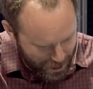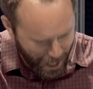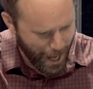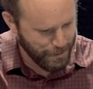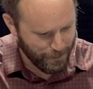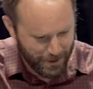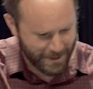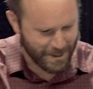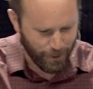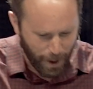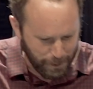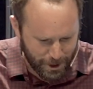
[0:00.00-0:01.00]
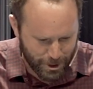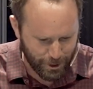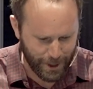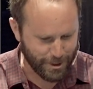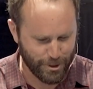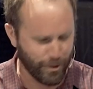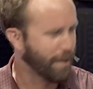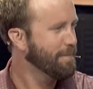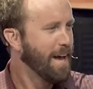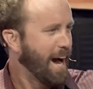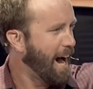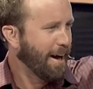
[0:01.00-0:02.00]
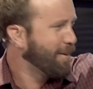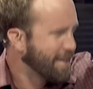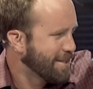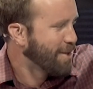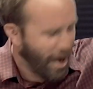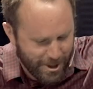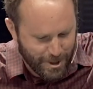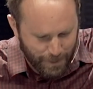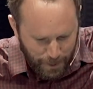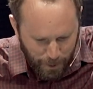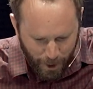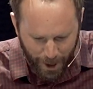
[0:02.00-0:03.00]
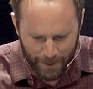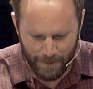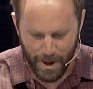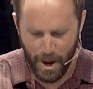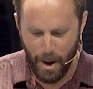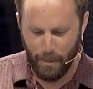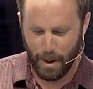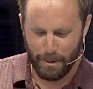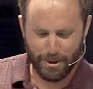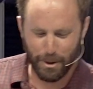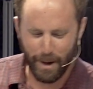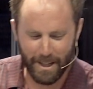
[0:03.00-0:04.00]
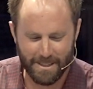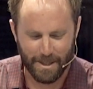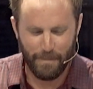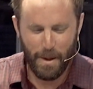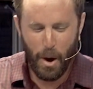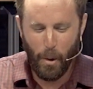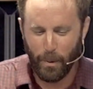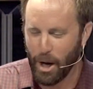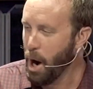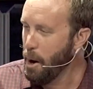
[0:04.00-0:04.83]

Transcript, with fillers: job of this. Now, why am I sharing that story? Because uh, it's awesome, number one. But number two, man, listen, we